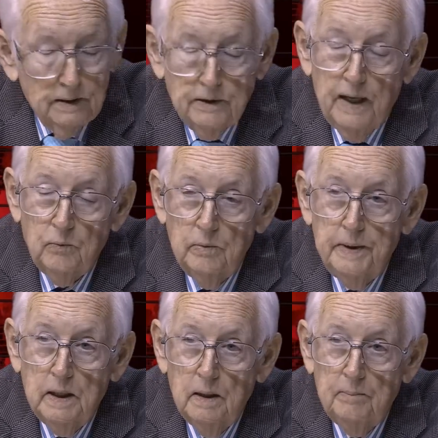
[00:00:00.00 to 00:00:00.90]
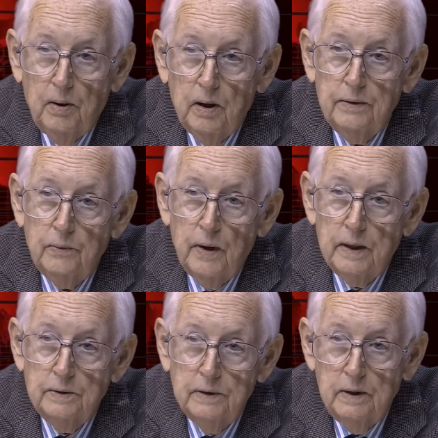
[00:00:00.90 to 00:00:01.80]
that will become part of the
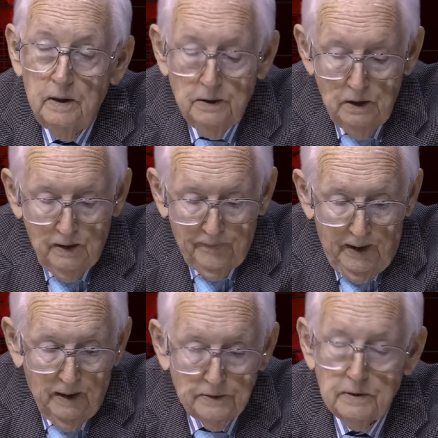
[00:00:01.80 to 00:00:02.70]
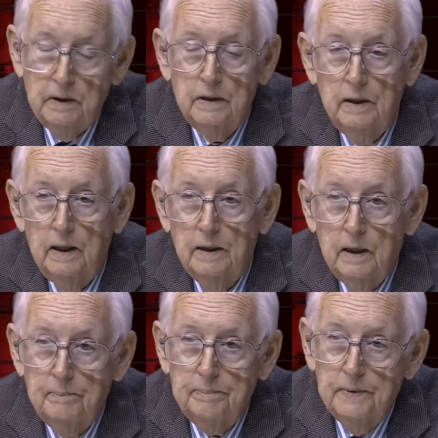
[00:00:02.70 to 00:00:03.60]
record that ATF has, and they end
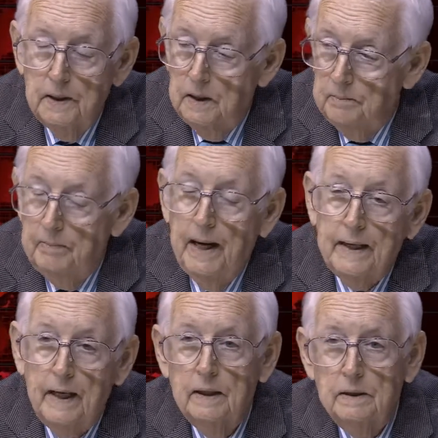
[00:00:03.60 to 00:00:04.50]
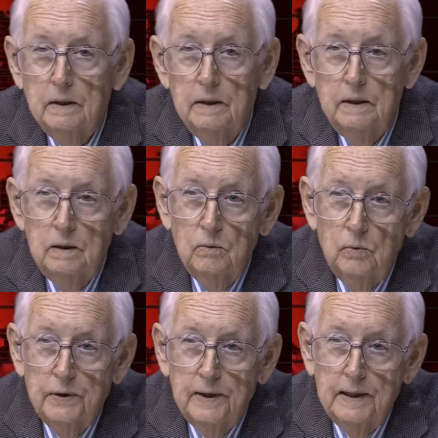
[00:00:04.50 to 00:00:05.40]
up backhandedly
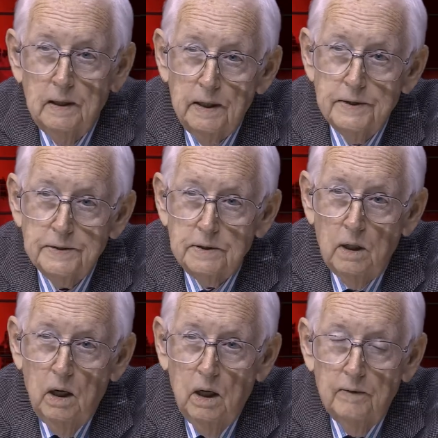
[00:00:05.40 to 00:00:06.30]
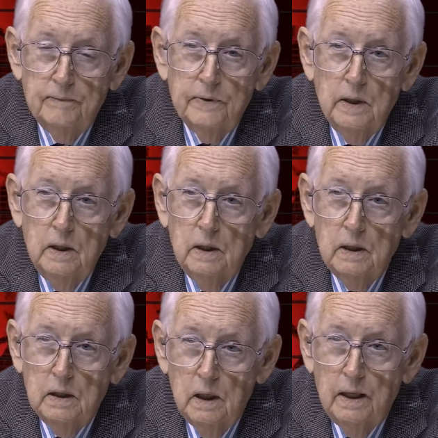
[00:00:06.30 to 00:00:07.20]
with a list of
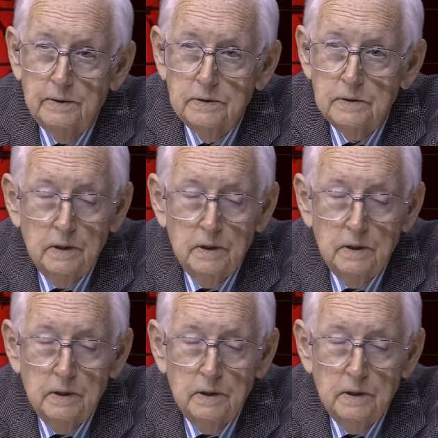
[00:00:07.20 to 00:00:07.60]
guns